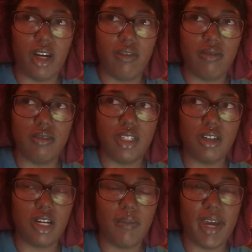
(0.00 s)
off.
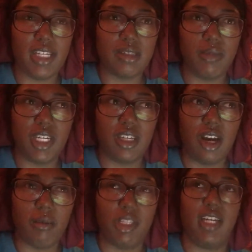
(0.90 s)
It'll come back to me, and
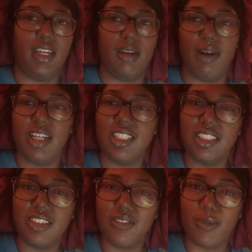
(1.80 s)
y'all be like, "Damn, how
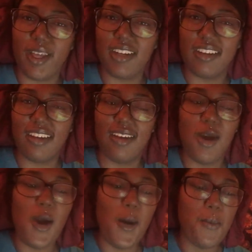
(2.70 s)
she jumped from that to that?"
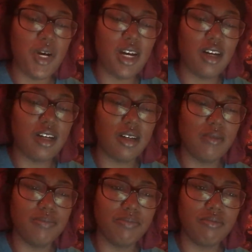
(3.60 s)
But
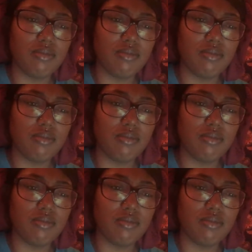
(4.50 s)
um,